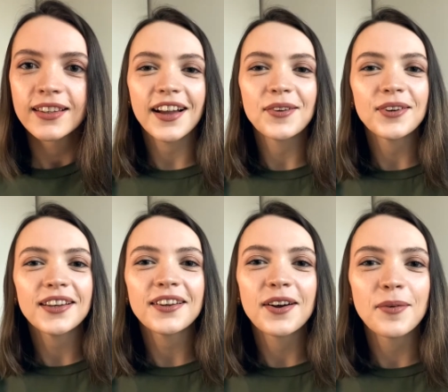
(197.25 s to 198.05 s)
I
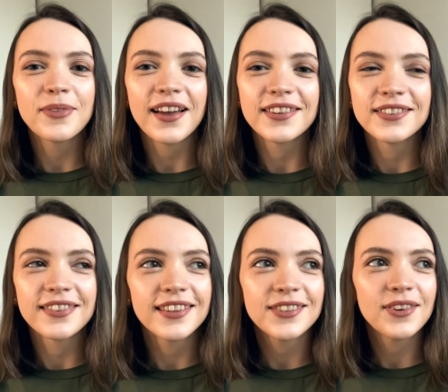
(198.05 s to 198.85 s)
really hope that
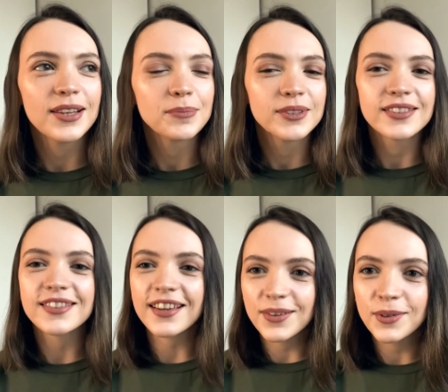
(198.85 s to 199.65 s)
the developers